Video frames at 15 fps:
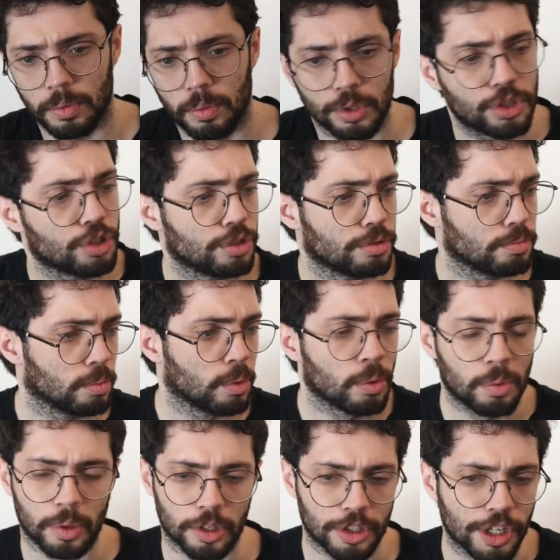which
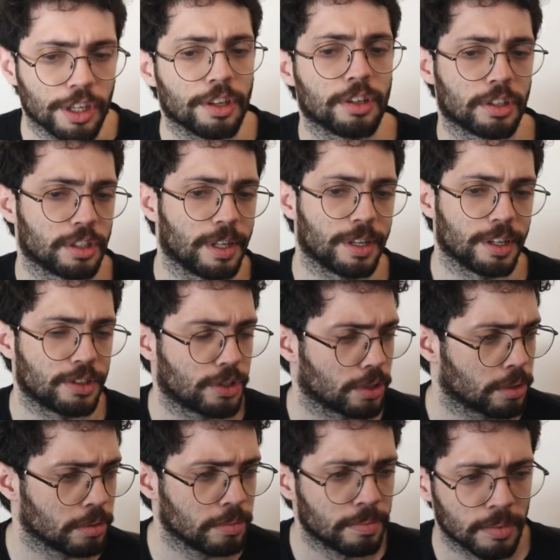we're saying here that it's
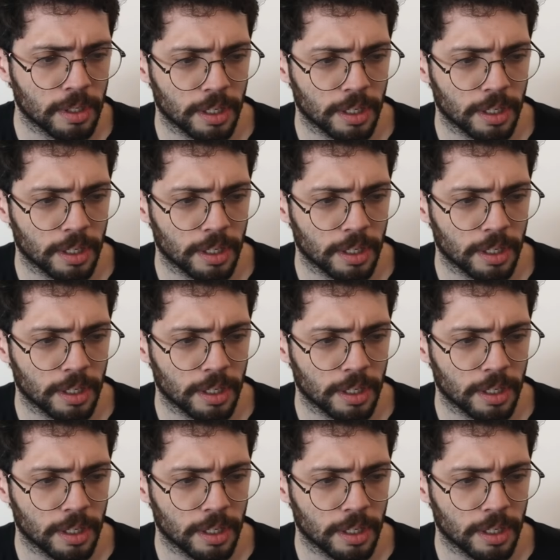0.